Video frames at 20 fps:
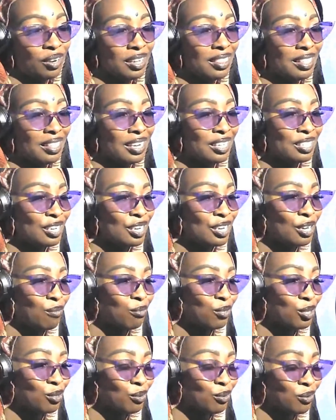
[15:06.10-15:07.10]
that's
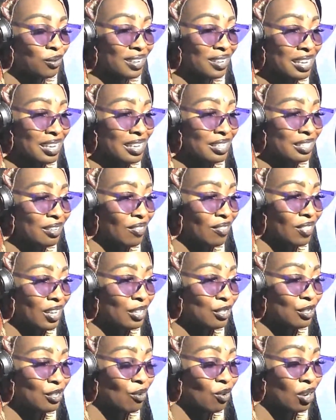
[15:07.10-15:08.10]
Neptune. So
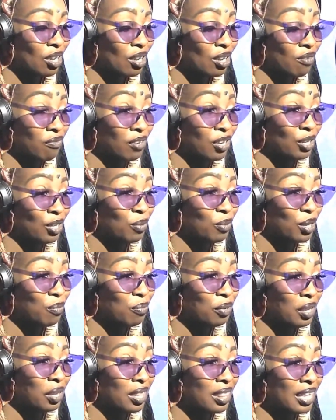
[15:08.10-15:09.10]
that's going to affect
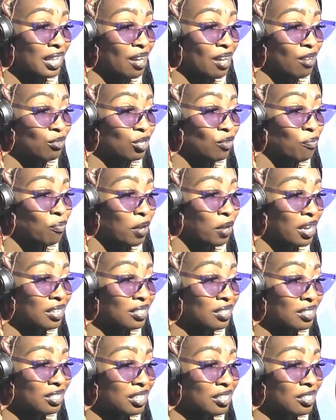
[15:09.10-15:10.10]
people in the house of
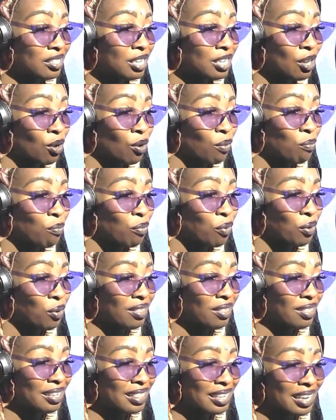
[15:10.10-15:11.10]
Pisces more
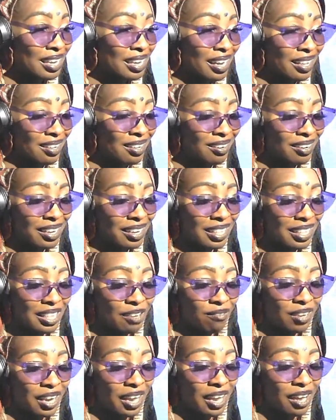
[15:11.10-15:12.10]
than the other
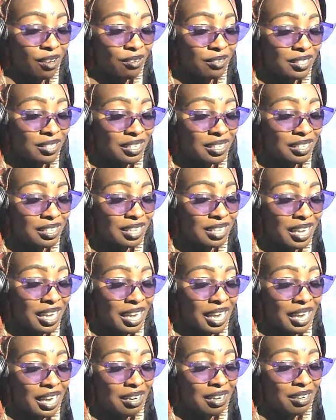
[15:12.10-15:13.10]
11 houses.
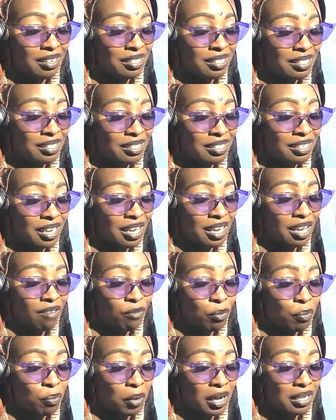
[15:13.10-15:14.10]
And this is a
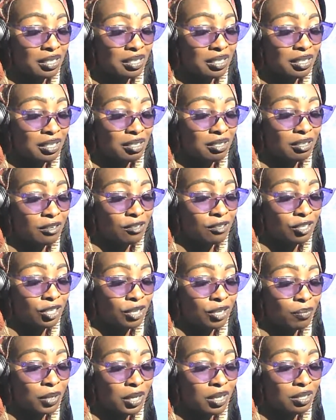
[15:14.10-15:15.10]
heavy Pisces
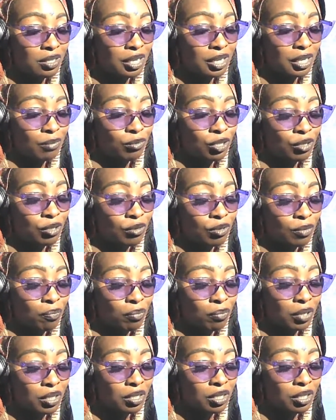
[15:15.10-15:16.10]
energy because Neptune and
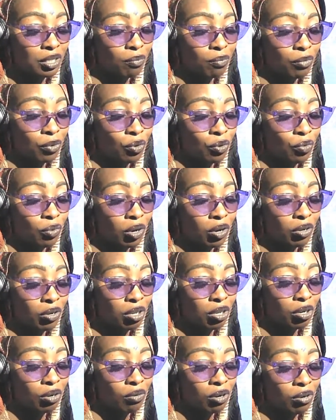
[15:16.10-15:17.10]
busted the moonwalk
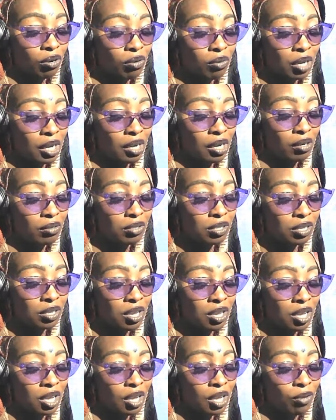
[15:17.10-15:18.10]
in our own house.
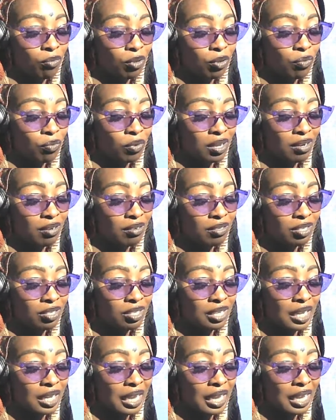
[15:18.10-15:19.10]
And we went on
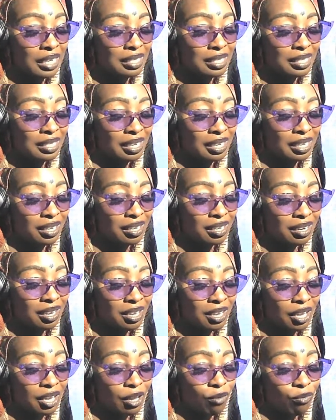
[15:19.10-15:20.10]
July 2nd
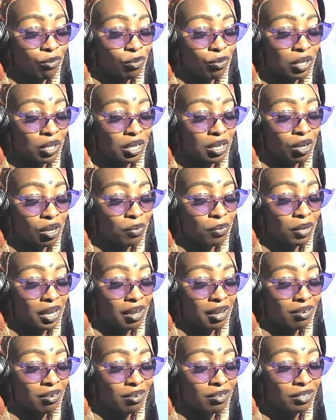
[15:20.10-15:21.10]
and we'll be coming
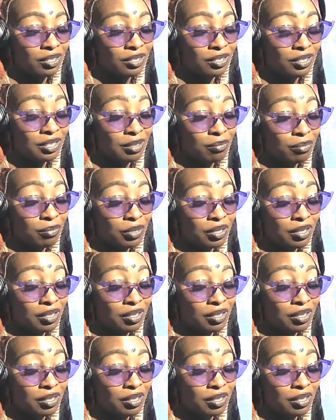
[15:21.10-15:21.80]
out on December